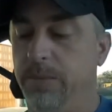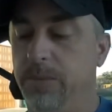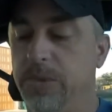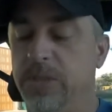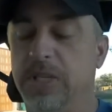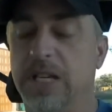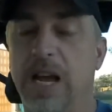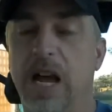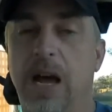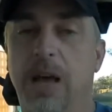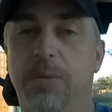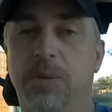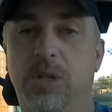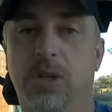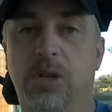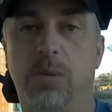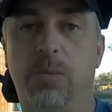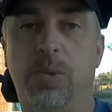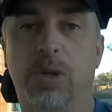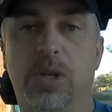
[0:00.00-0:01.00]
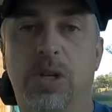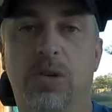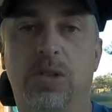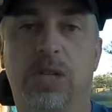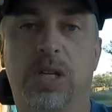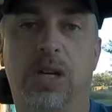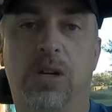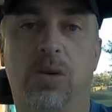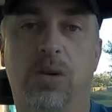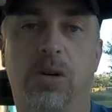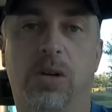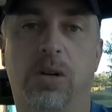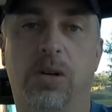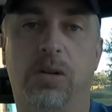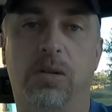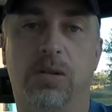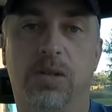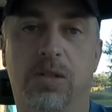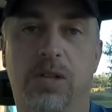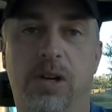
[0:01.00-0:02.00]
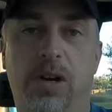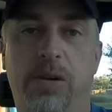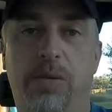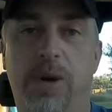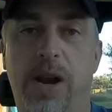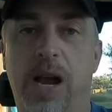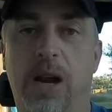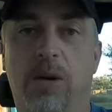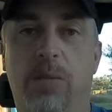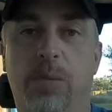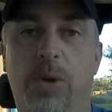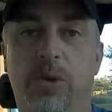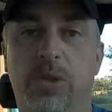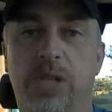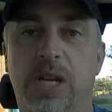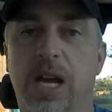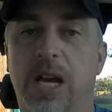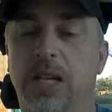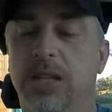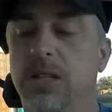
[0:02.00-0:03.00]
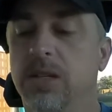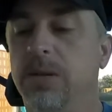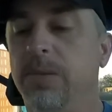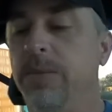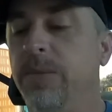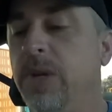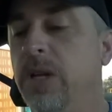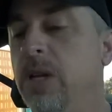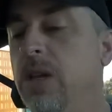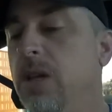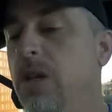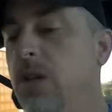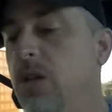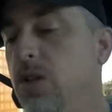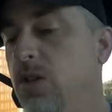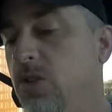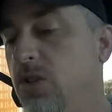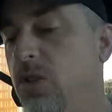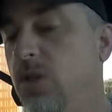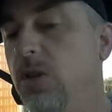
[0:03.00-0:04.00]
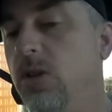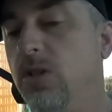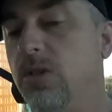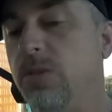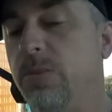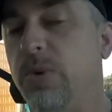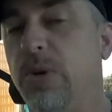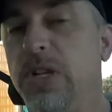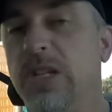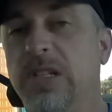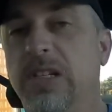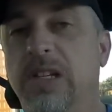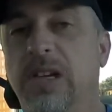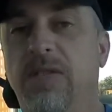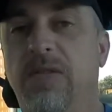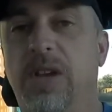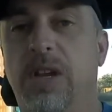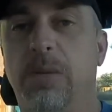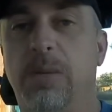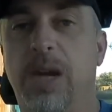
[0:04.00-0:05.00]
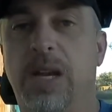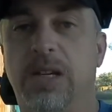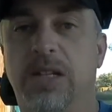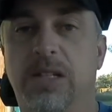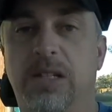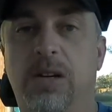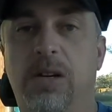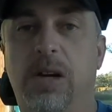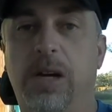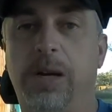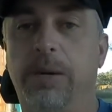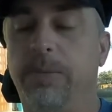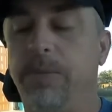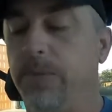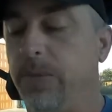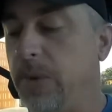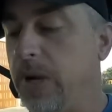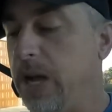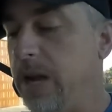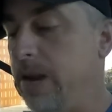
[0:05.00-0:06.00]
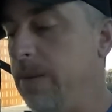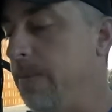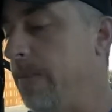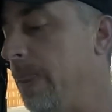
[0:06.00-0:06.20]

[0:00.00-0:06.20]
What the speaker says: stops, and you put those in on your steering rack on both sides. So you lose a pretty significant amount of steering, okay?